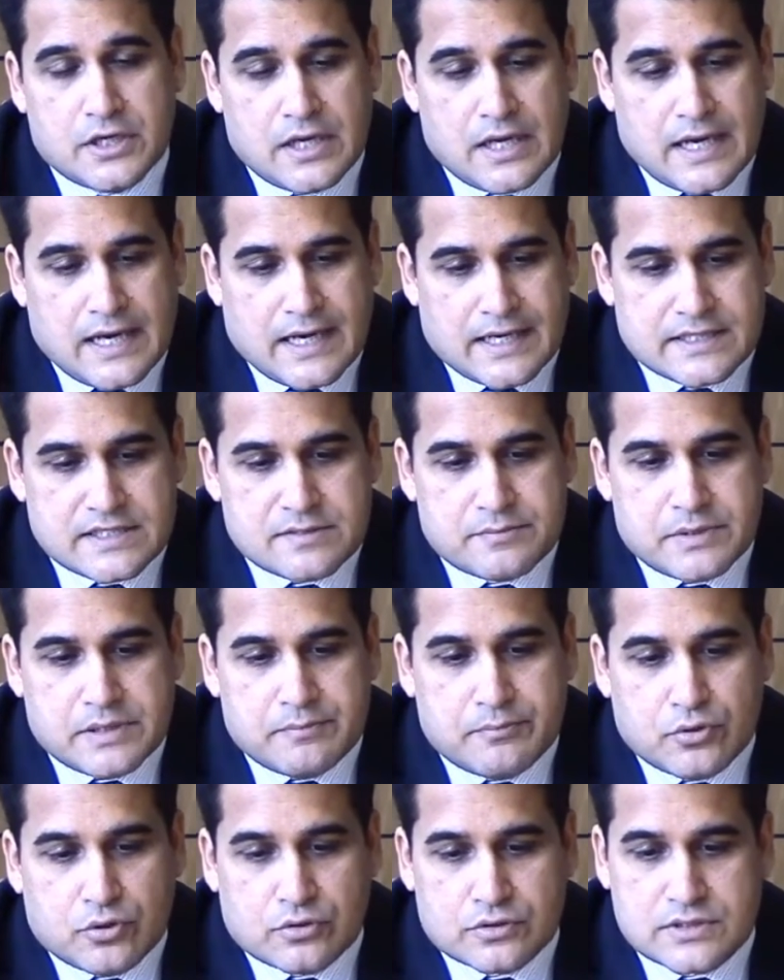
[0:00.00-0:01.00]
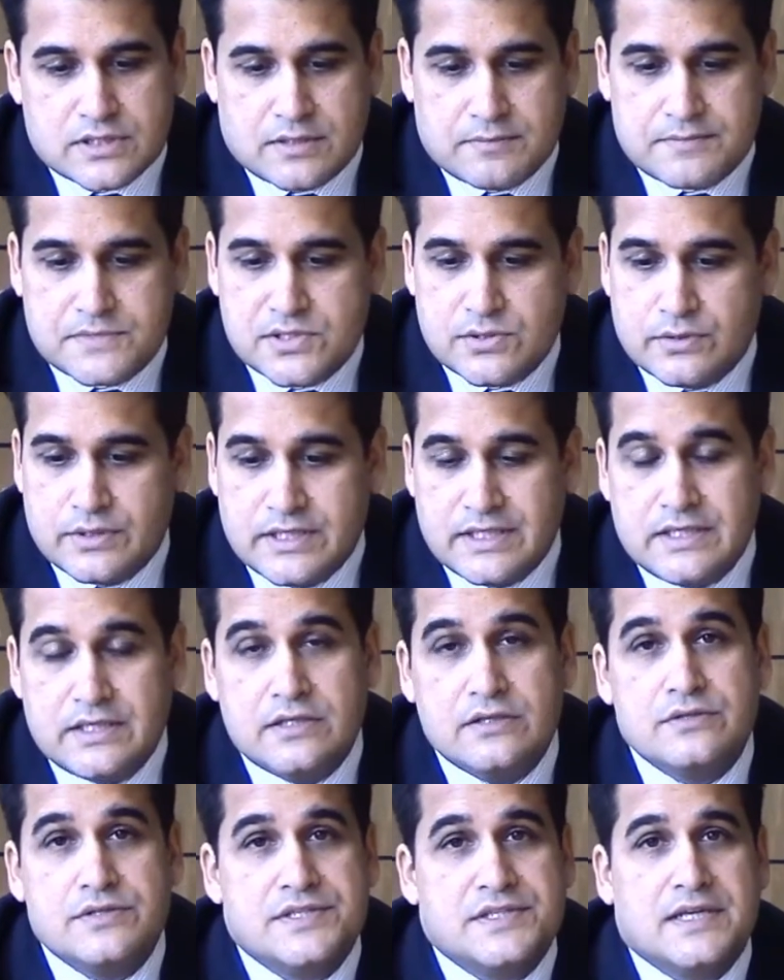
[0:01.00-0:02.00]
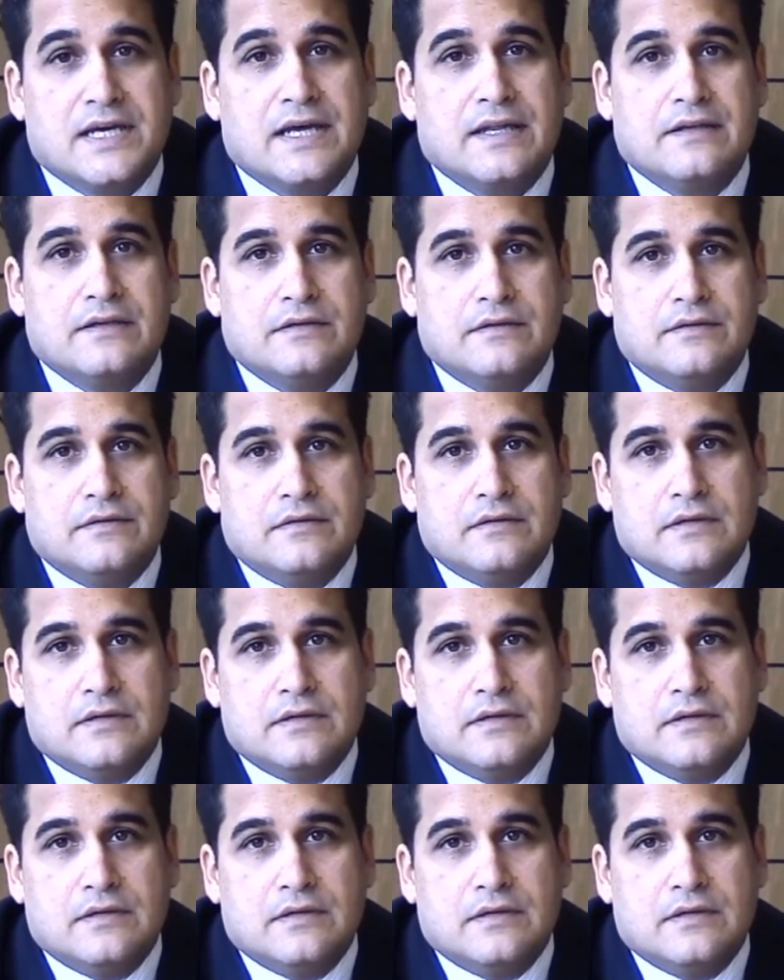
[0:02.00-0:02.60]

had to be brought up to an EU standard,